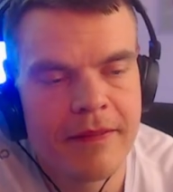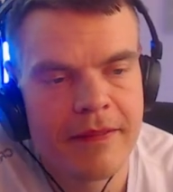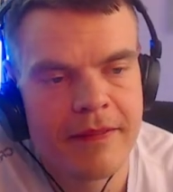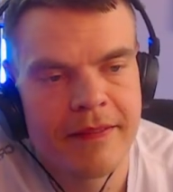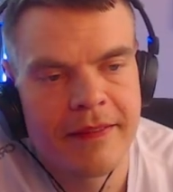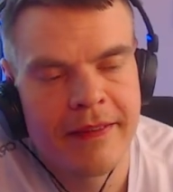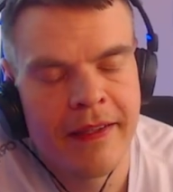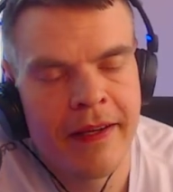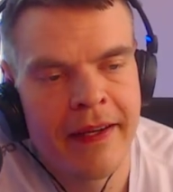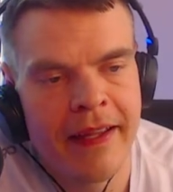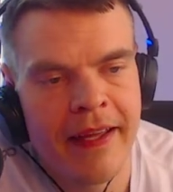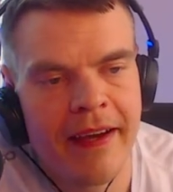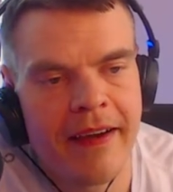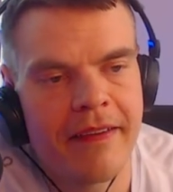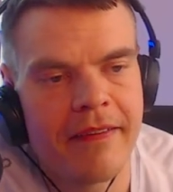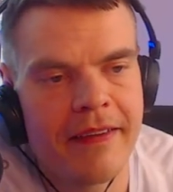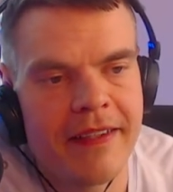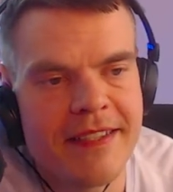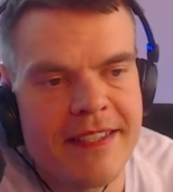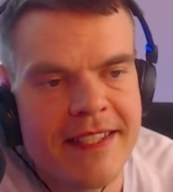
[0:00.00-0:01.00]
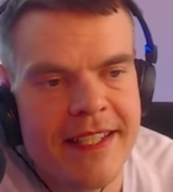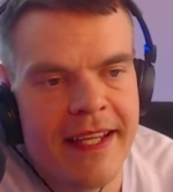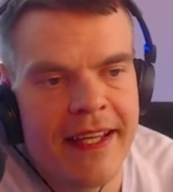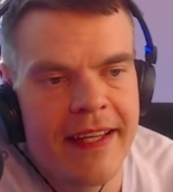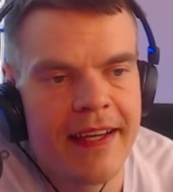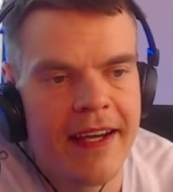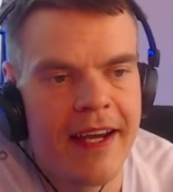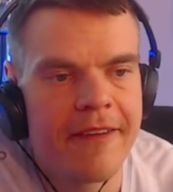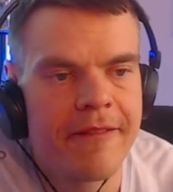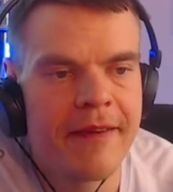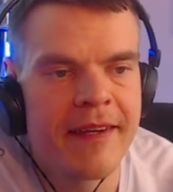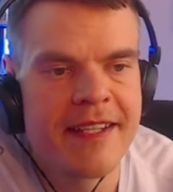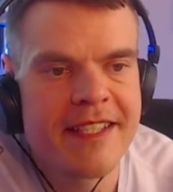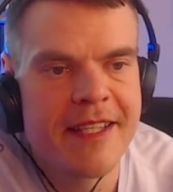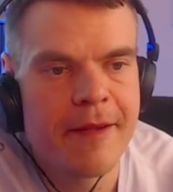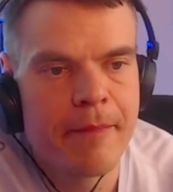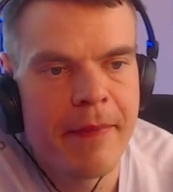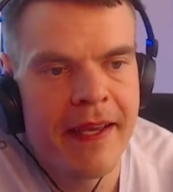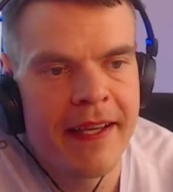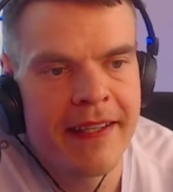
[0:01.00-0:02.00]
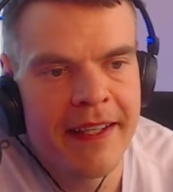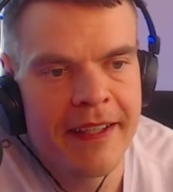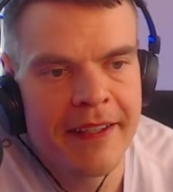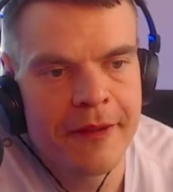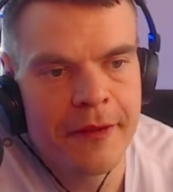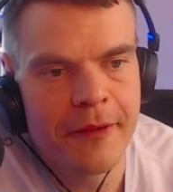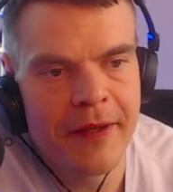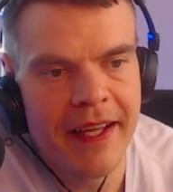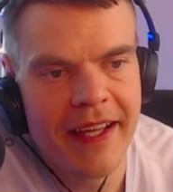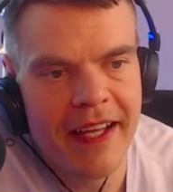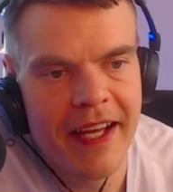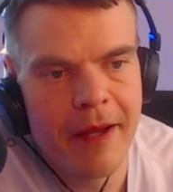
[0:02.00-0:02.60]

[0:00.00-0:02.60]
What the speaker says: Tanya is saying, I finished the painting today.